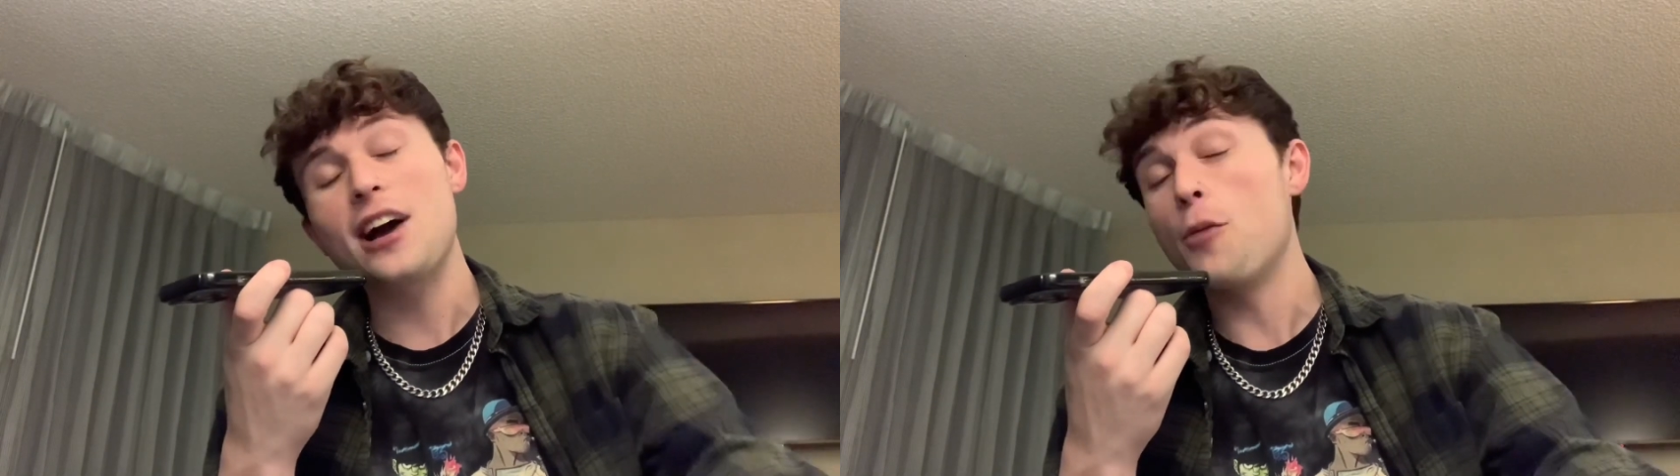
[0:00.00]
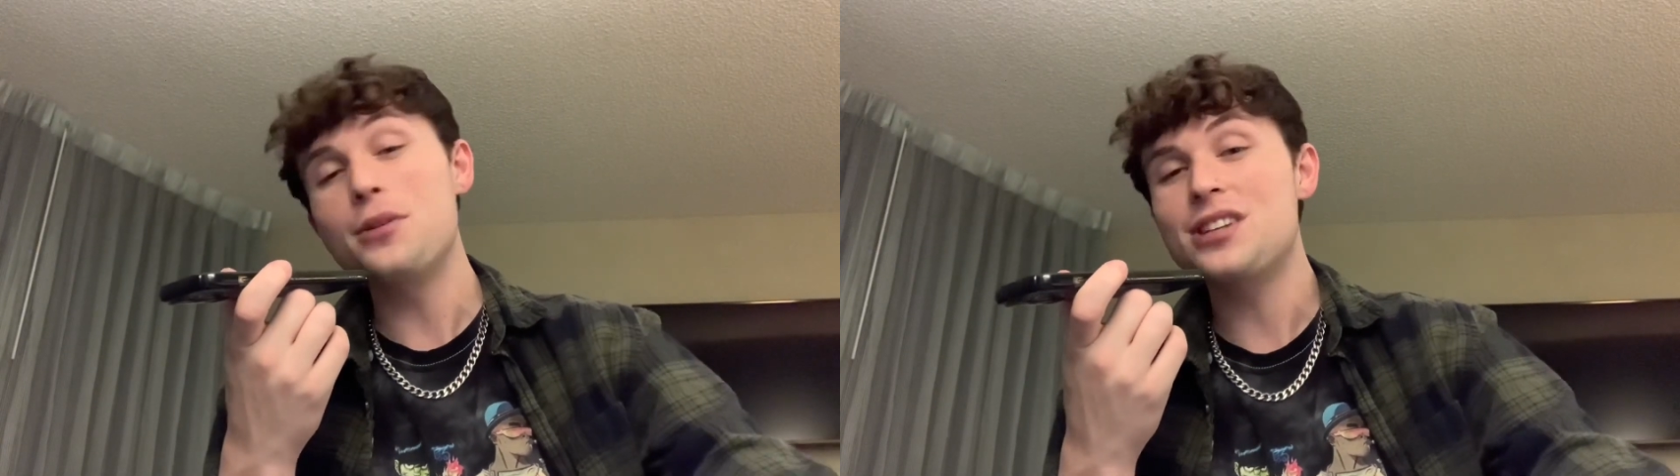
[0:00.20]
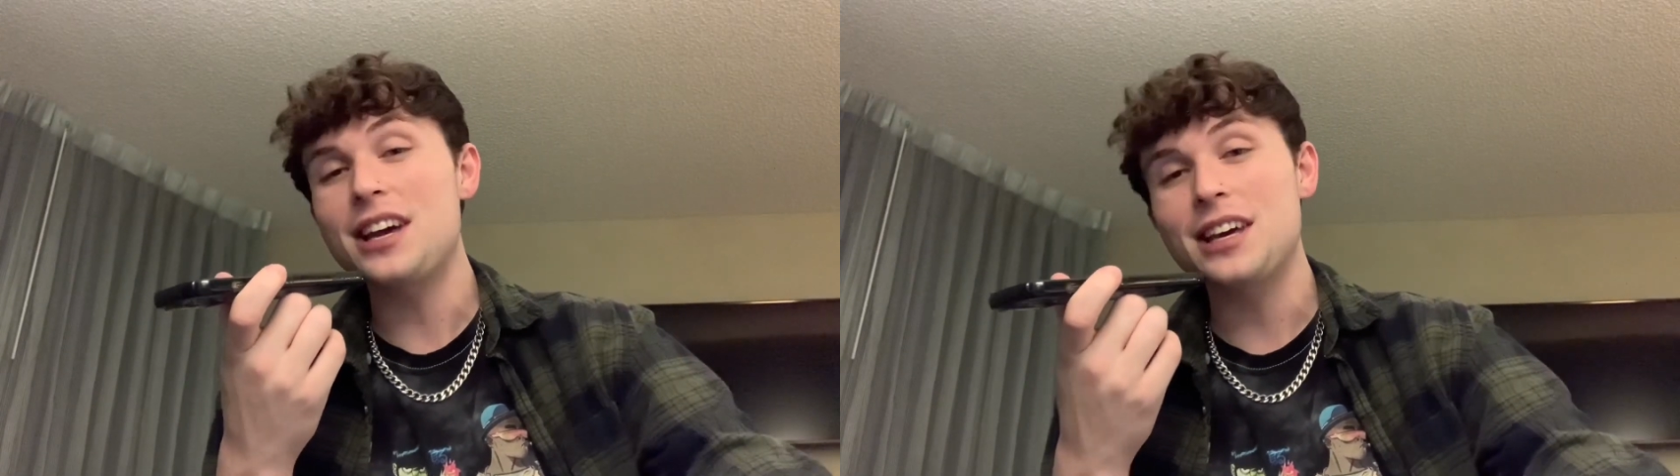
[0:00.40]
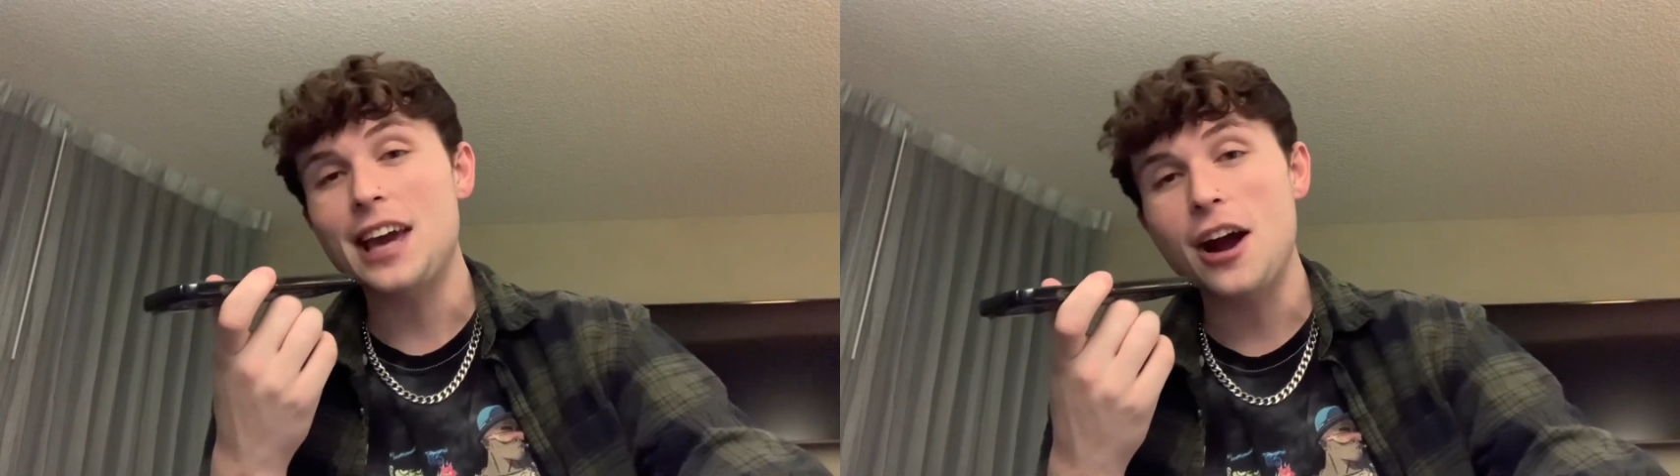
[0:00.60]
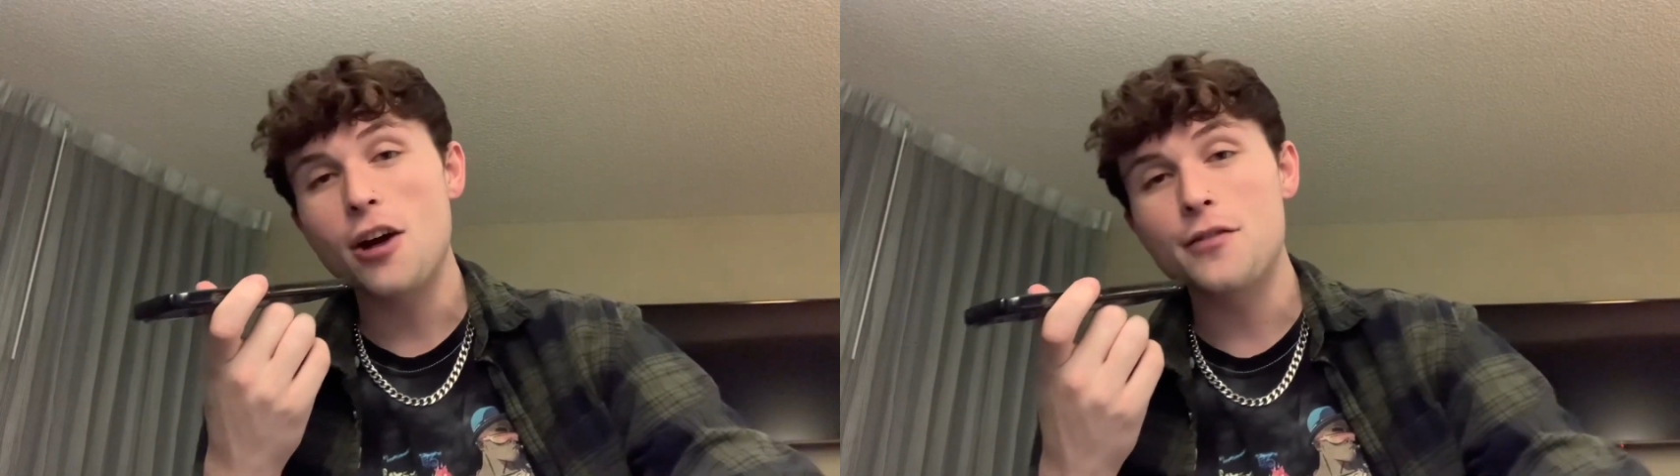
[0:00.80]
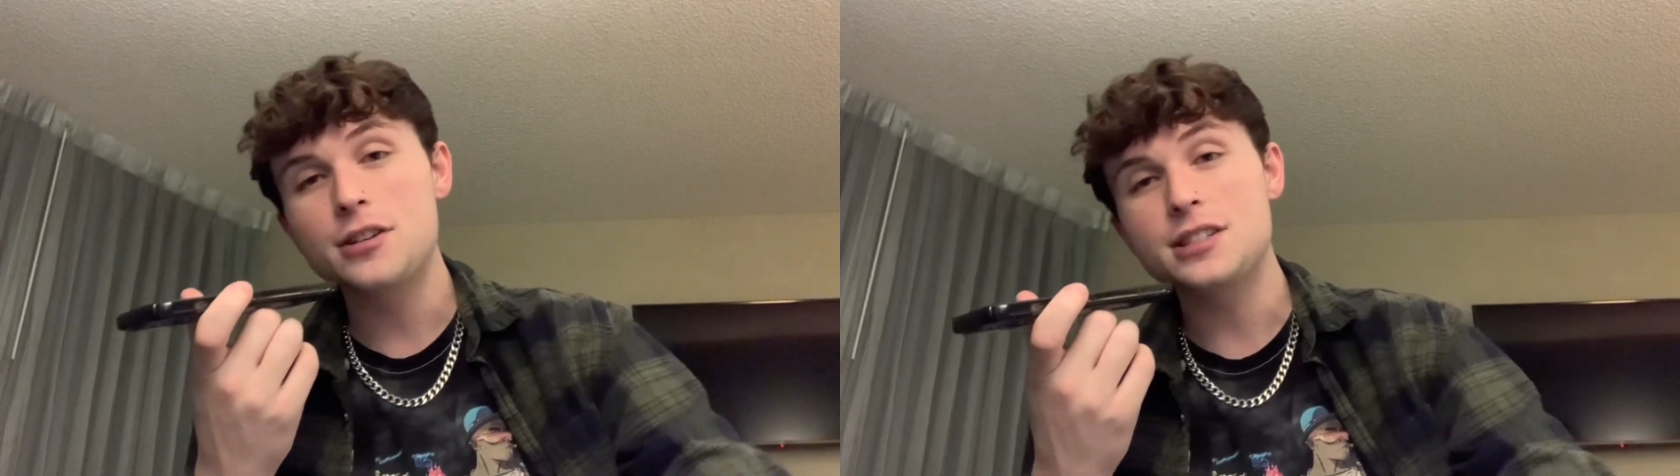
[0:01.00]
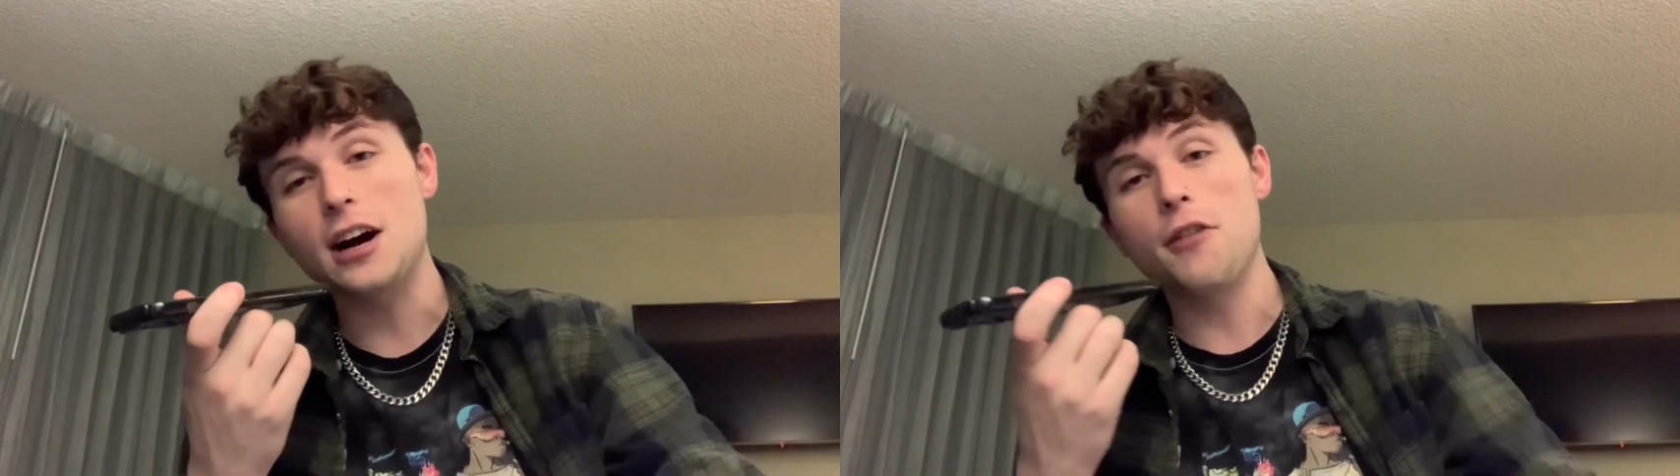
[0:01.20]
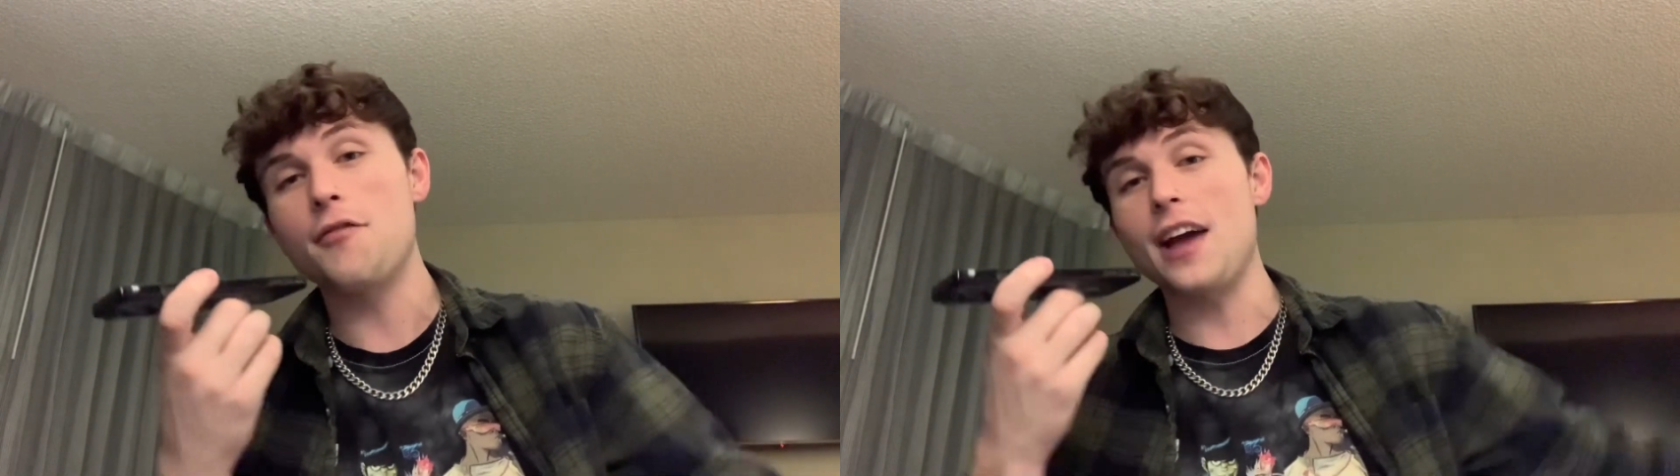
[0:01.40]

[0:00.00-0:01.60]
I hope you're taking care of yourself,